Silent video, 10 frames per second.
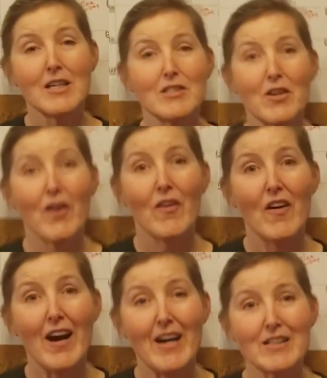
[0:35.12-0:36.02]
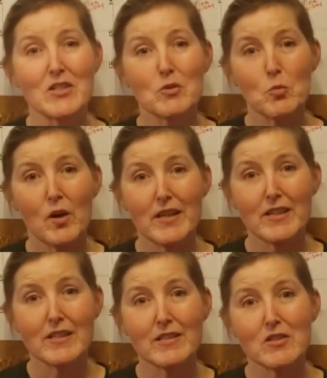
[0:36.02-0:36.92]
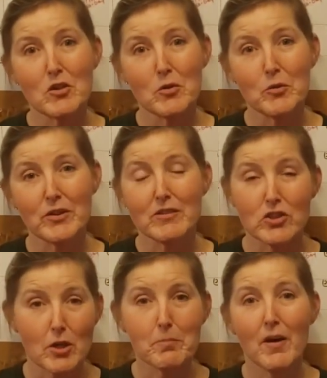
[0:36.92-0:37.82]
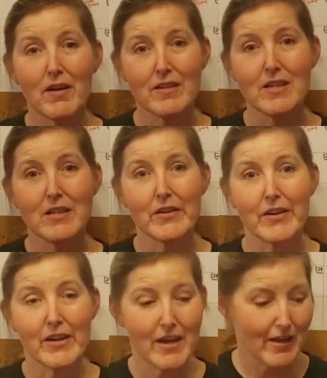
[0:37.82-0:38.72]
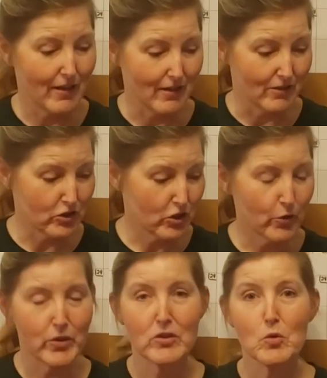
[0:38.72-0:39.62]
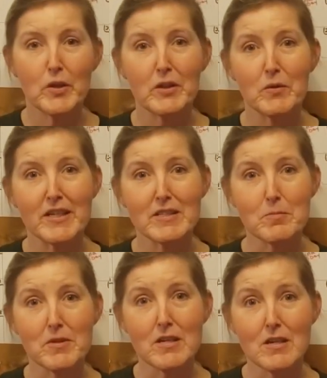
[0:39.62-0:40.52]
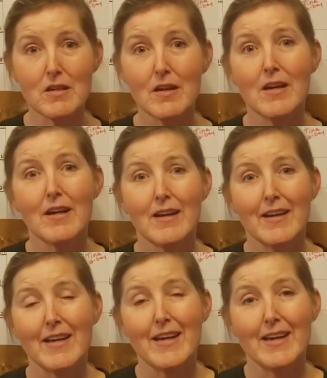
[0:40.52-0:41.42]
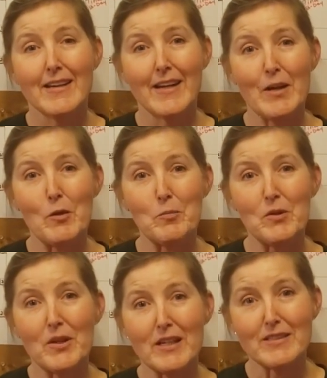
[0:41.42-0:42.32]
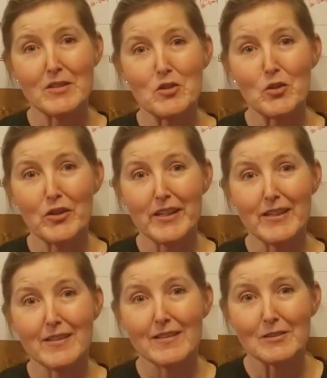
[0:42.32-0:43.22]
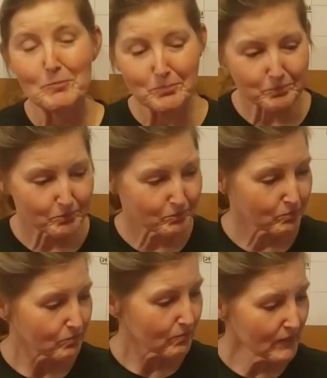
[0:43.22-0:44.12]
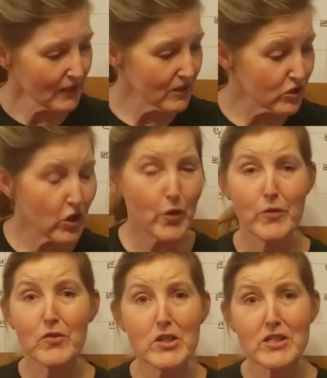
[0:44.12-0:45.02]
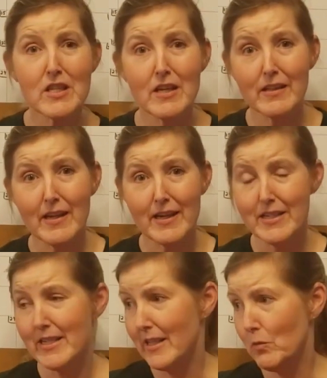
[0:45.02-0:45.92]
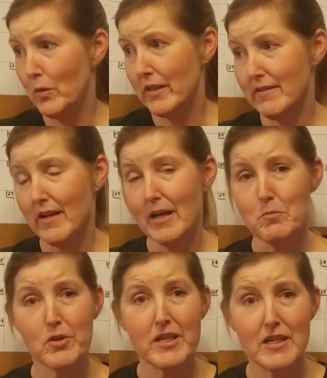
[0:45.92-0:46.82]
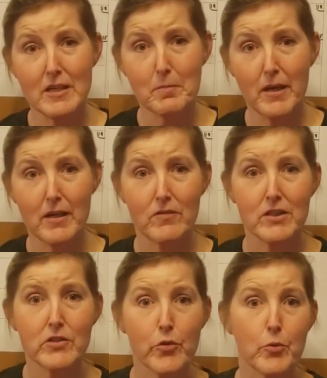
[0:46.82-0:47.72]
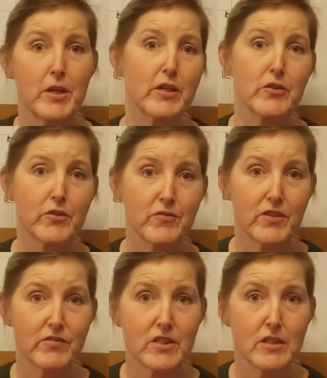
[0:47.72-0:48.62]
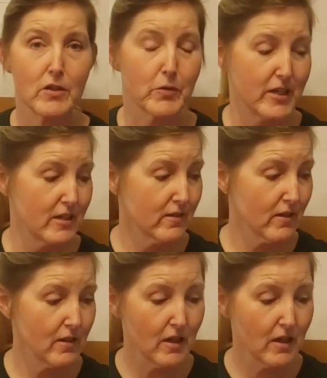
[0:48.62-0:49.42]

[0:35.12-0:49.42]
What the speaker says: So I just wanted to jump on here and show this quick recipe, and I hope you guys enjoy it. So the first thing that I did was I preheated my oven to 350 degrees,